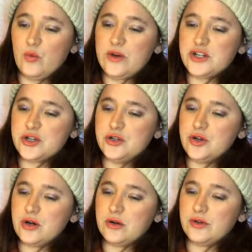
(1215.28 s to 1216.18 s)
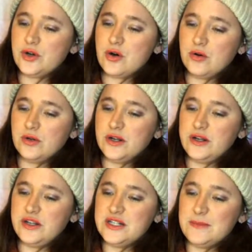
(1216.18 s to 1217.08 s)
which dog
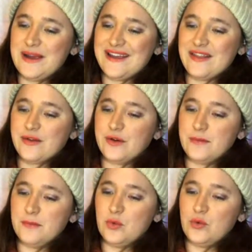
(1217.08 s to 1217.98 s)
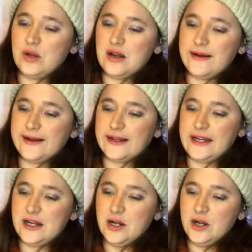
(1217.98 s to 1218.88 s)
is Beth more
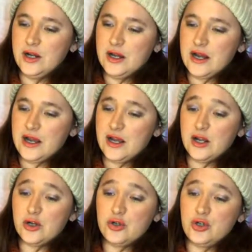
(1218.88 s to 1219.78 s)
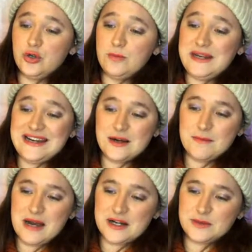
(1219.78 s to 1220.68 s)
likely to be
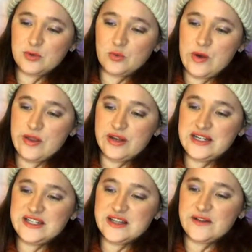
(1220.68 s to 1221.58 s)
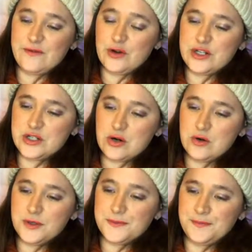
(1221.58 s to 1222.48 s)
compatible with? Is it the first
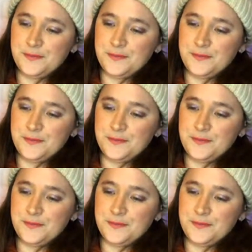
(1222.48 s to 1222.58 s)
dog